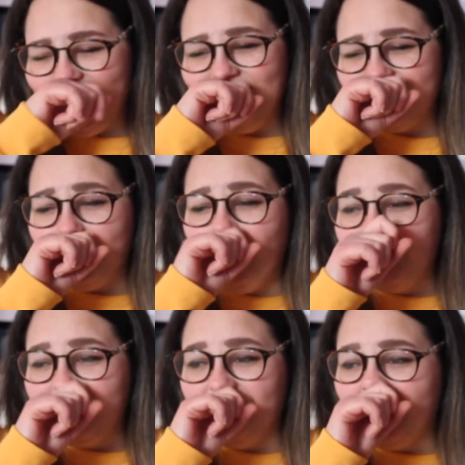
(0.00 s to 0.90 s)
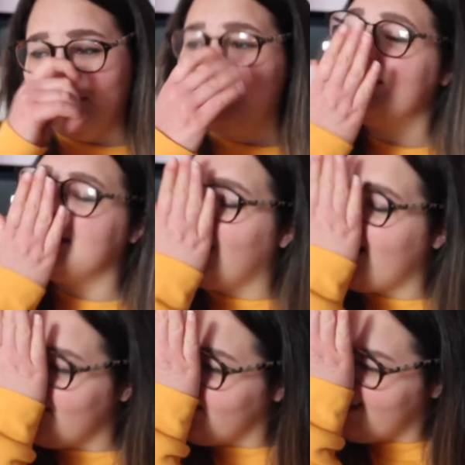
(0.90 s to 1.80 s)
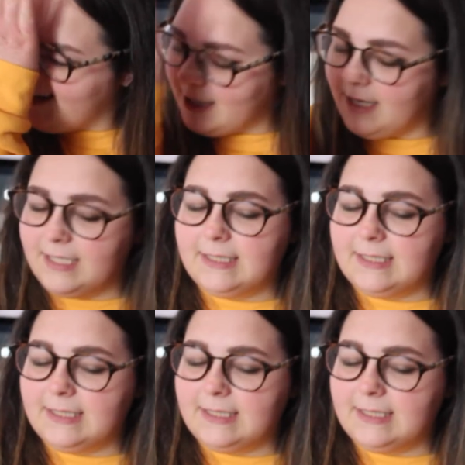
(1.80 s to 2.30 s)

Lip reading: And there's a point in the film at the start where